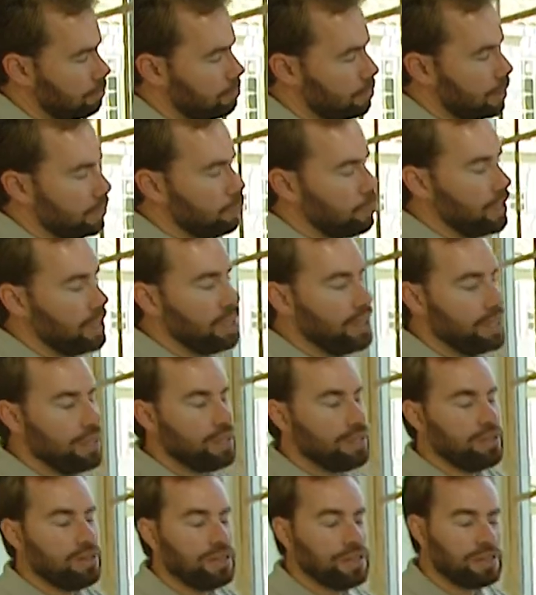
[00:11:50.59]
But we
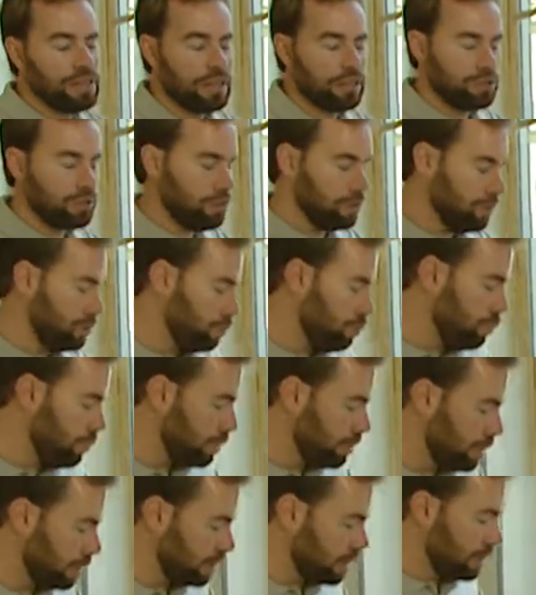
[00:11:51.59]
needed this extra
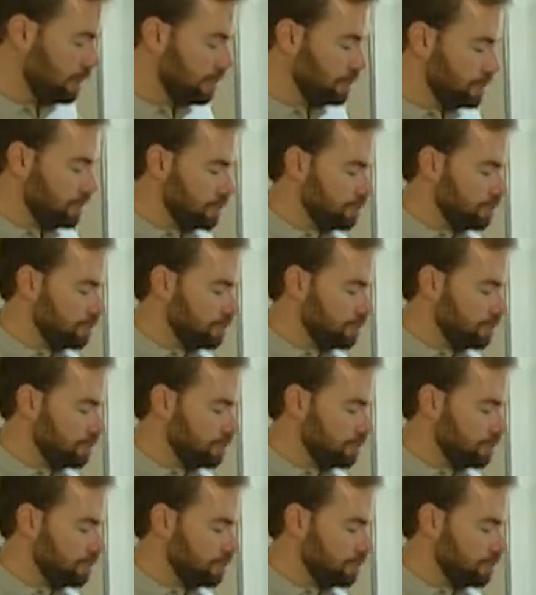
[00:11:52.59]
wood to